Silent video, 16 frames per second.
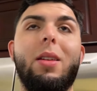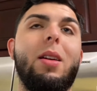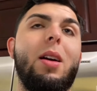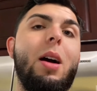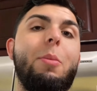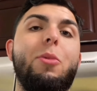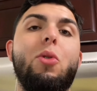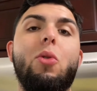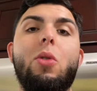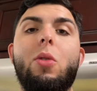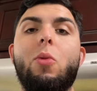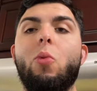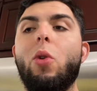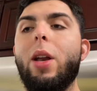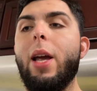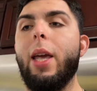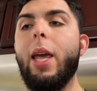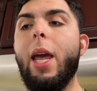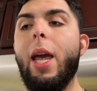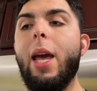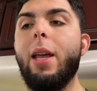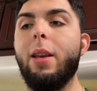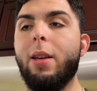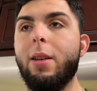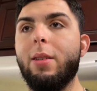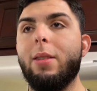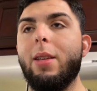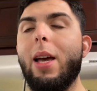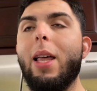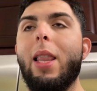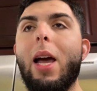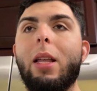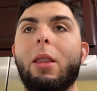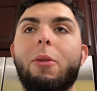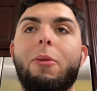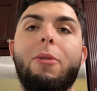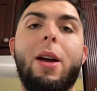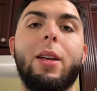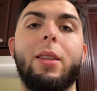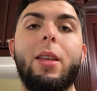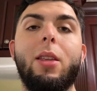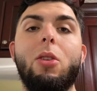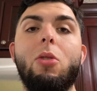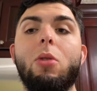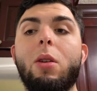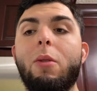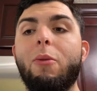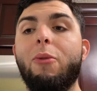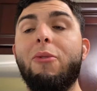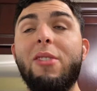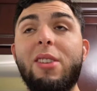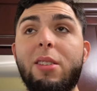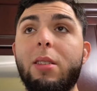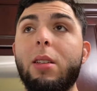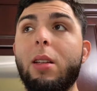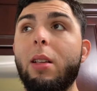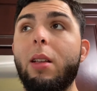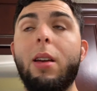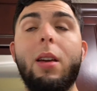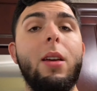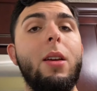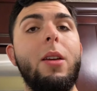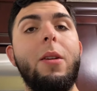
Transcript: I'm doing what I can, because I like the fact that you can physically,